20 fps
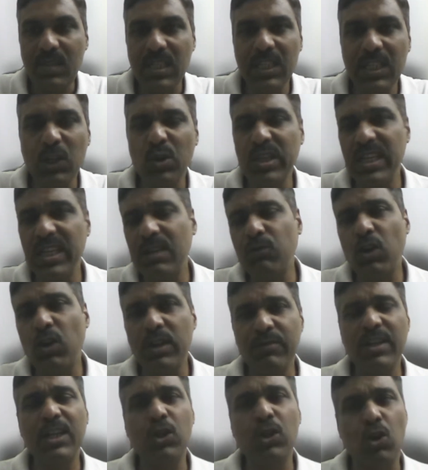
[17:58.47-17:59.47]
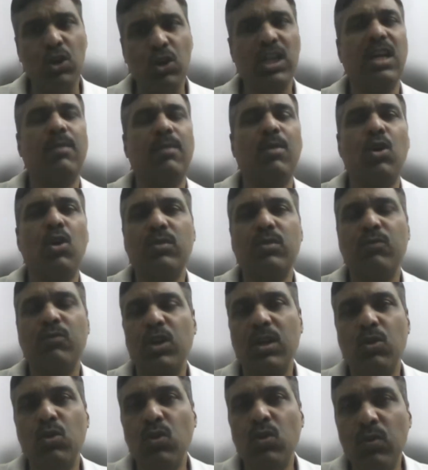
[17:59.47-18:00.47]
Now here what we are talking about,
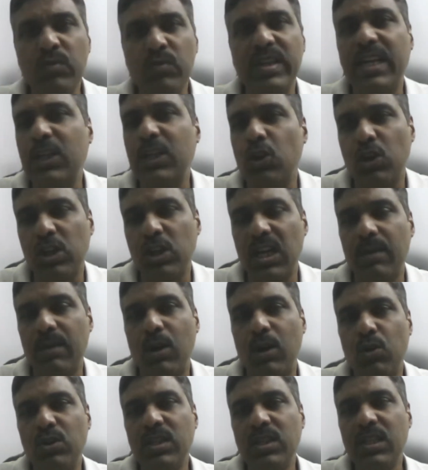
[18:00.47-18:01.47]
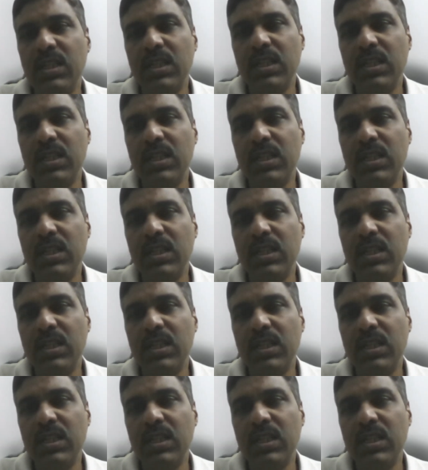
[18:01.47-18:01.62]
whom we are talking about,